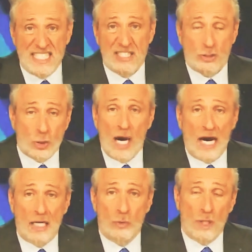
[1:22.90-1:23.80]
This
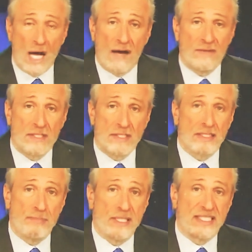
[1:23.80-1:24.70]
trial will
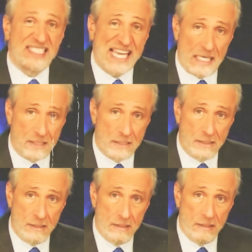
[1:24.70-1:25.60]
obviously be a
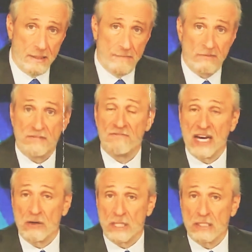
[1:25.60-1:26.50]
test of the
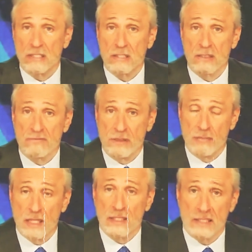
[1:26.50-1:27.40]
fairness of the
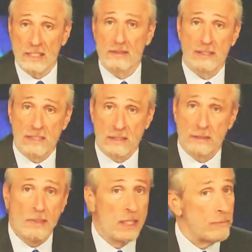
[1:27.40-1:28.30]
American legal
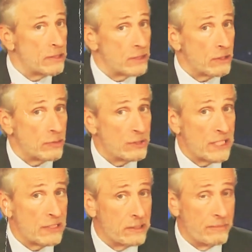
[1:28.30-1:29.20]
system, but it's also a
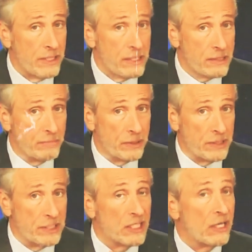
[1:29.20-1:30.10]
test of the media's
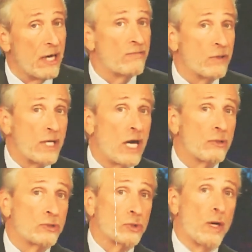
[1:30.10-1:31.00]
ability to cover
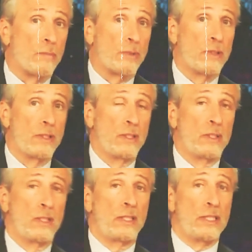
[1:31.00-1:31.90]
Donald Trump
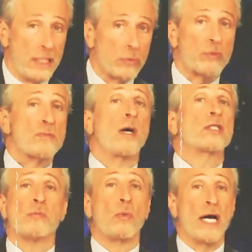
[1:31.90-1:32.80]
in a
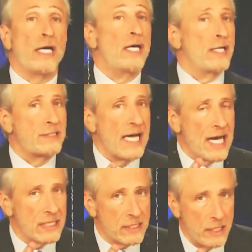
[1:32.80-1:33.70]
responsible way, a
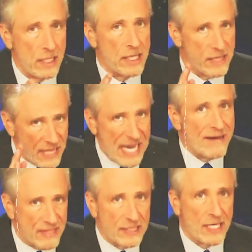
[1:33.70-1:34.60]
task they
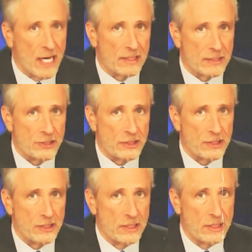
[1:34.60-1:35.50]
have
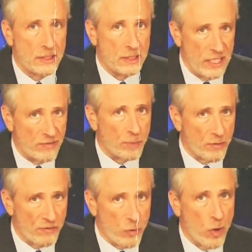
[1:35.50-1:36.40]
acknowledged they've
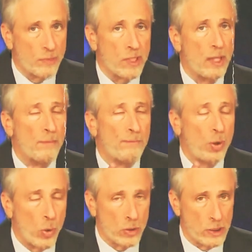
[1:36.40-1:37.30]
performed
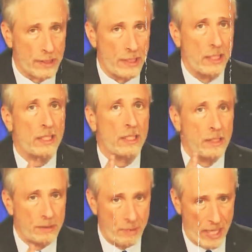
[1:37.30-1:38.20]
poorly in the